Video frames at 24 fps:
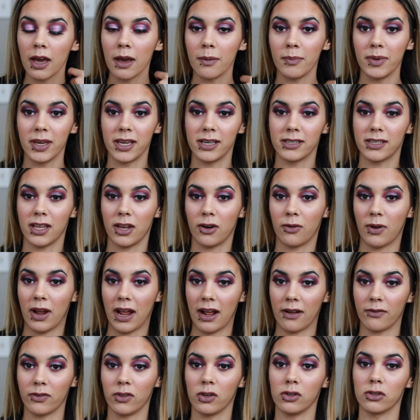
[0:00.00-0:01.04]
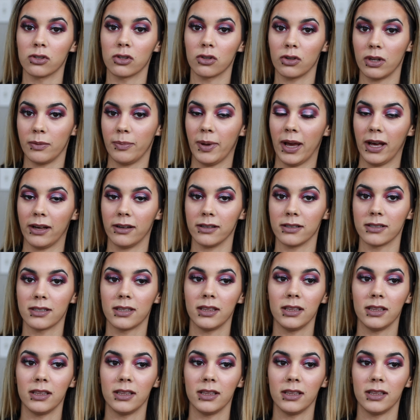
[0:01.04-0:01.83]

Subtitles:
because I don't have those 3 palettes.